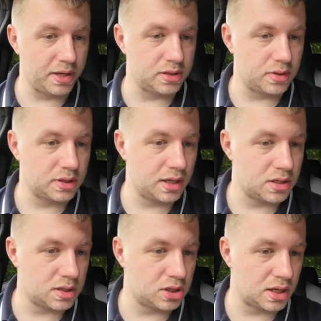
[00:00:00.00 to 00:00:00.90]
So it's going to
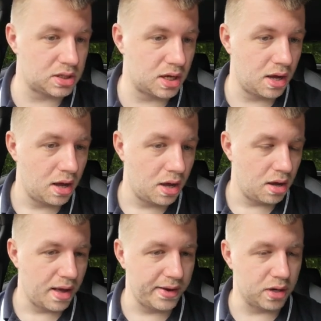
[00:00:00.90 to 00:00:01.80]
suggest
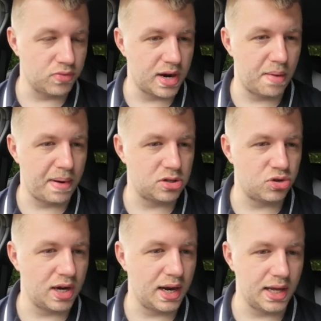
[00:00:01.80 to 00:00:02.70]
I'm going to run out of
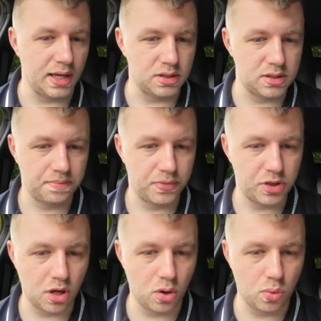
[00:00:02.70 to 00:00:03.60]
battery in Leeds.
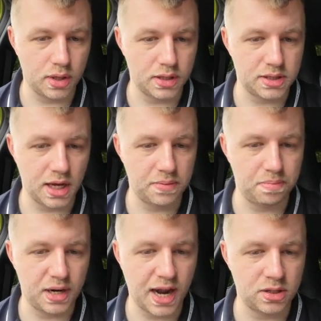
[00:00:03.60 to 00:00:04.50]
So let's say
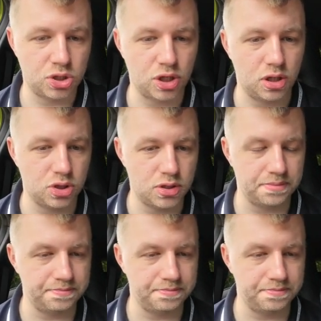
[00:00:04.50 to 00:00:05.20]
plan charges.